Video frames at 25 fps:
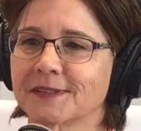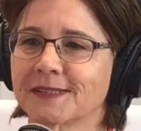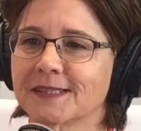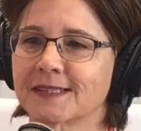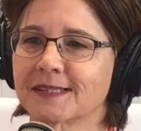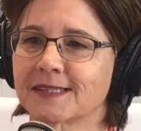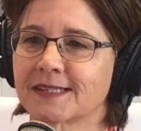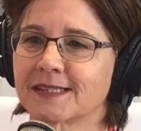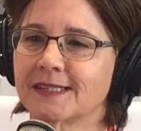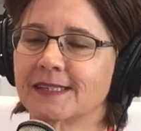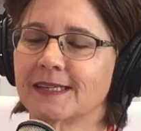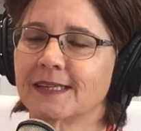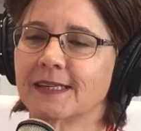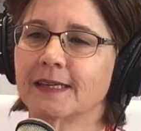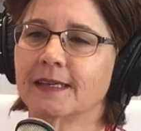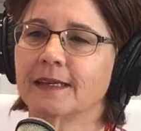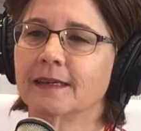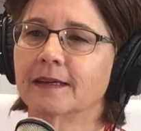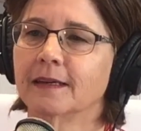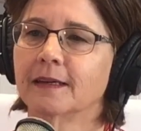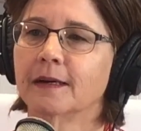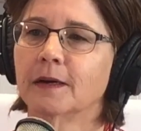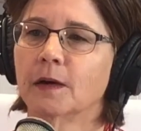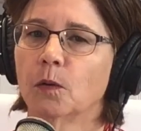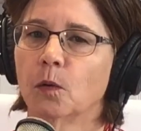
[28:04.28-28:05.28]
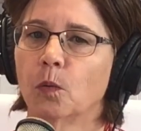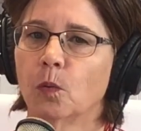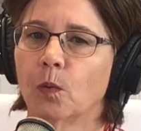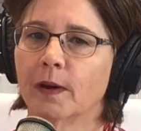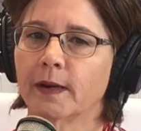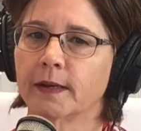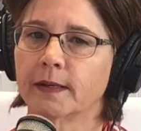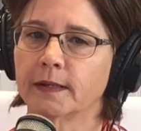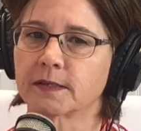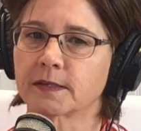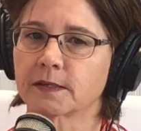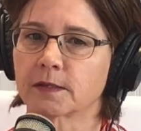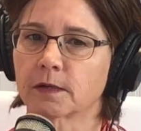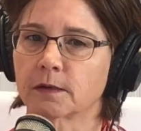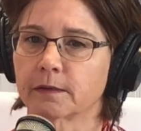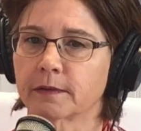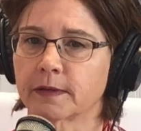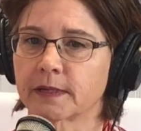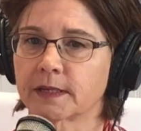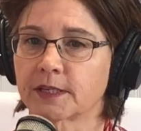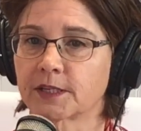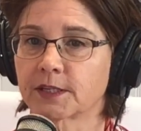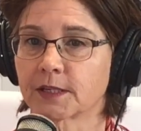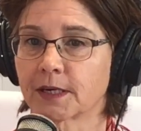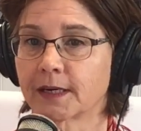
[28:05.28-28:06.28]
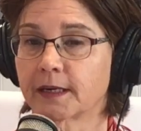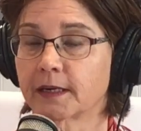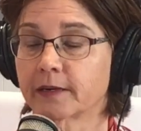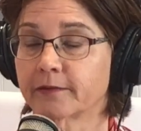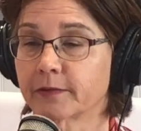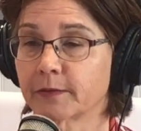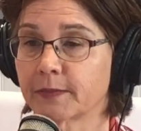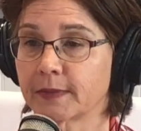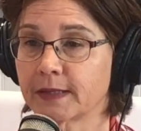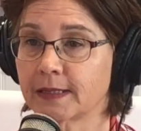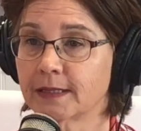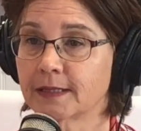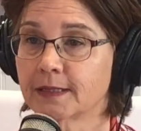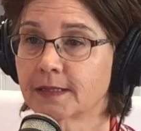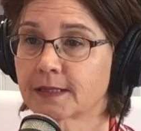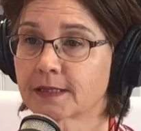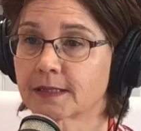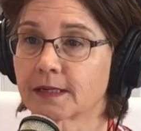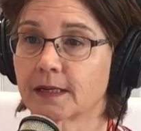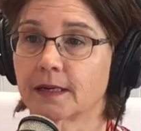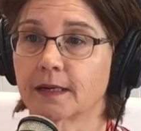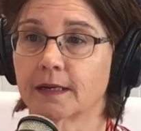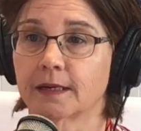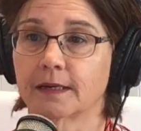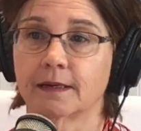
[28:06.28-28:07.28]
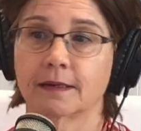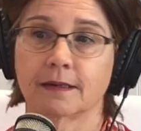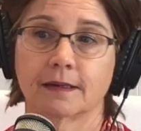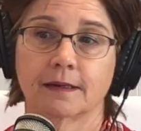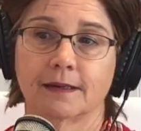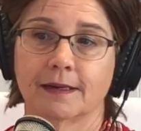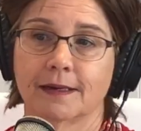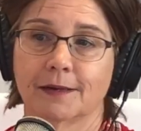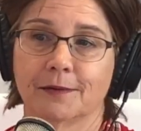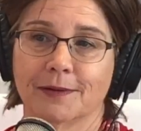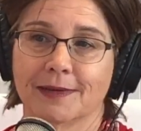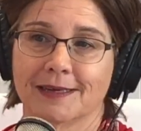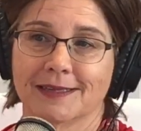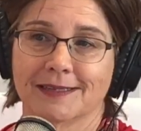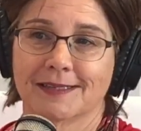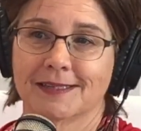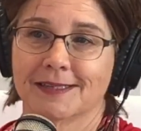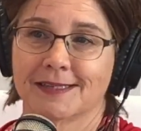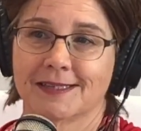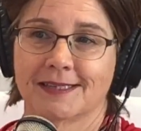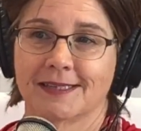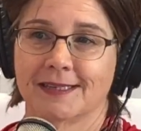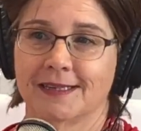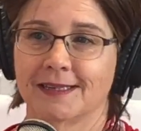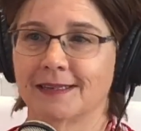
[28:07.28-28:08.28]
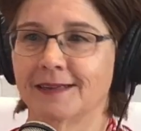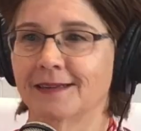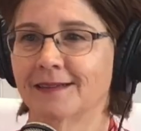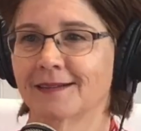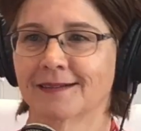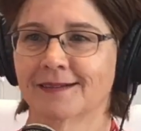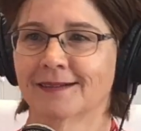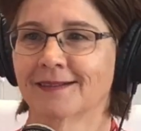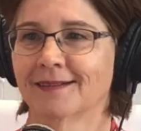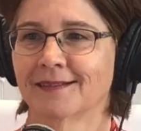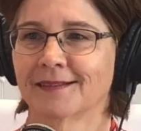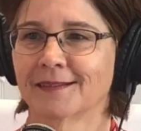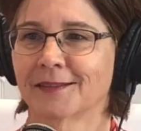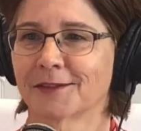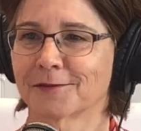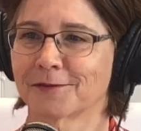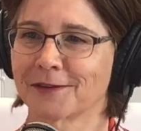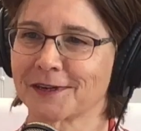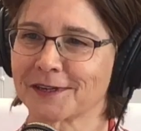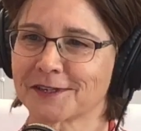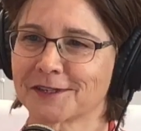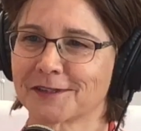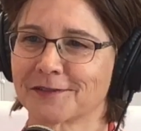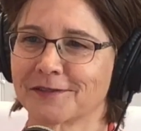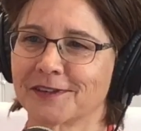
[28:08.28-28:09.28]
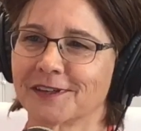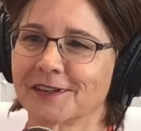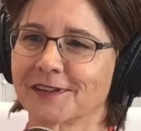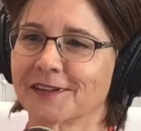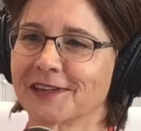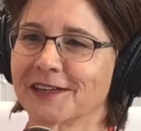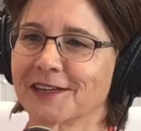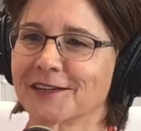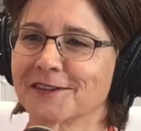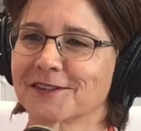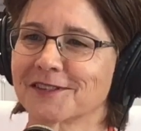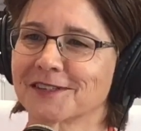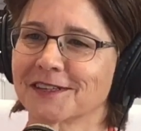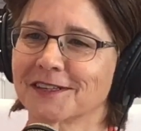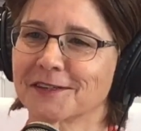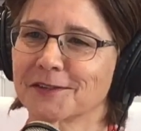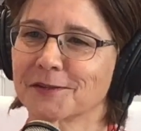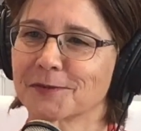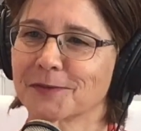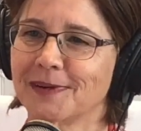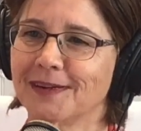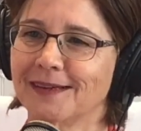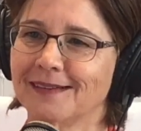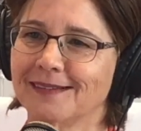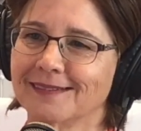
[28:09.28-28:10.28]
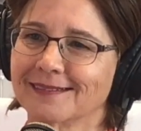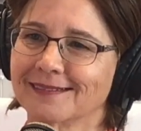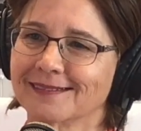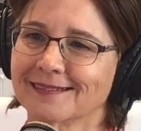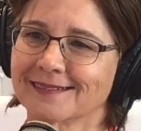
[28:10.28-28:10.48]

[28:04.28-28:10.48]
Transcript: to see what is already shining from the inside. And now we get to see the rest of it on the outside as well.